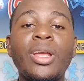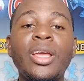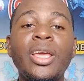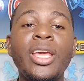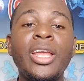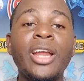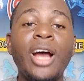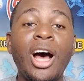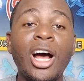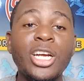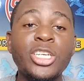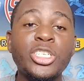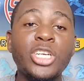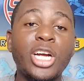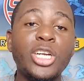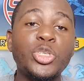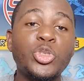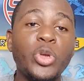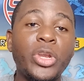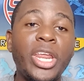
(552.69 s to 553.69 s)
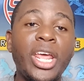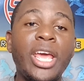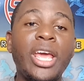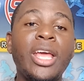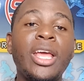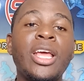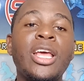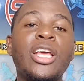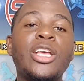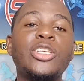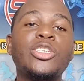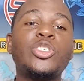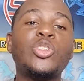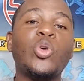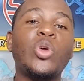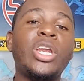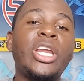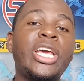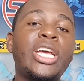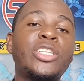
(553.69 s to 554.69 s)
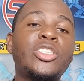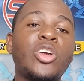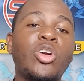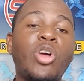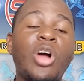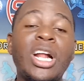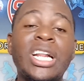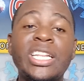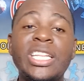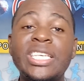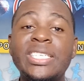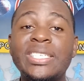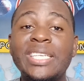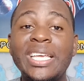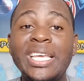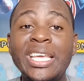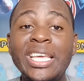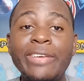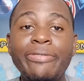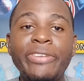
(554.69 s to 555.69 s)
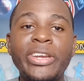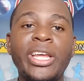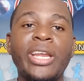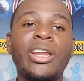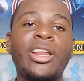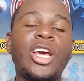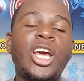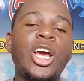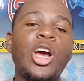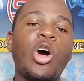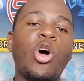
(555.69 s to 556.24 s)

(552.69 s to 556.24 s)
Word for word: in action today. So later on this evening